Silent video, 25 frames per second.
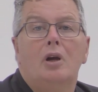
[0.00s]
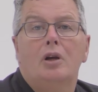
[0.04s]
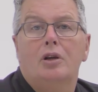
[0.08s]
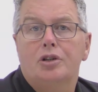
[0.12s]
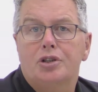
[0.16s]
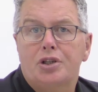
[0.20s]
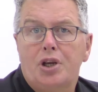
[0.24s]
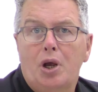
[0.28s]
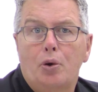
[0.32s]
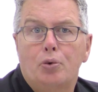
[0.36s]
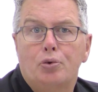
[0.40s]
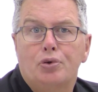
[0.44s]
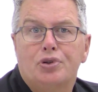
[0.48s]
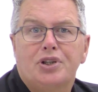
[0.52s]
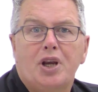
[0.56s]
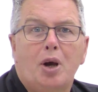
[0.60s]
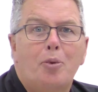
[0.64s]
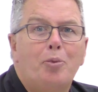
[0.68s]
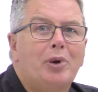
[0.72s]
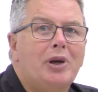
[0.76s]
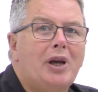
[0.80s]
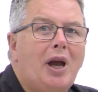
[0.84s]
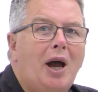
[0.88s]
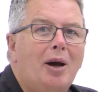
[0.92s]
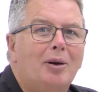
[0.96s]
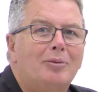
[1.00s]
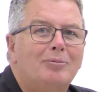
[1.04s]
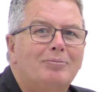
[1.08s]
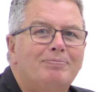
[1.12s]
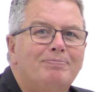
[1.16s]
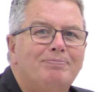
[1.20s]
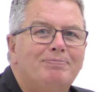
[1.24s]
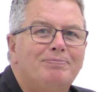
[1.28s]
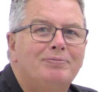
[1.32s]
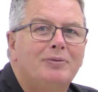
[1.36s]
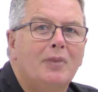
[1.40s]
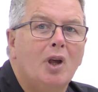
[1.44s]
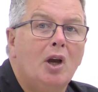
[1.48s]
So summing
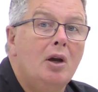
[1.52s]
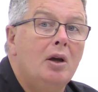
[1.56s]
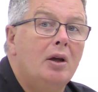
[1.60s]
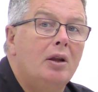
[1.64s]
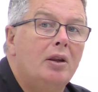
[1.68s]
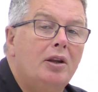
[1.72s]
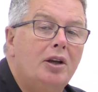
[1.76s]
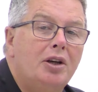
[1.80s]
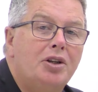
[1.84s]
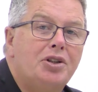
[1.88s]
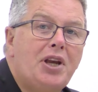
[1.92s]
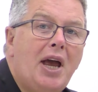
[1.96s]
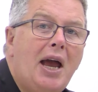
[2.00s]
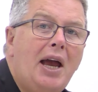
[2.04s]
up, this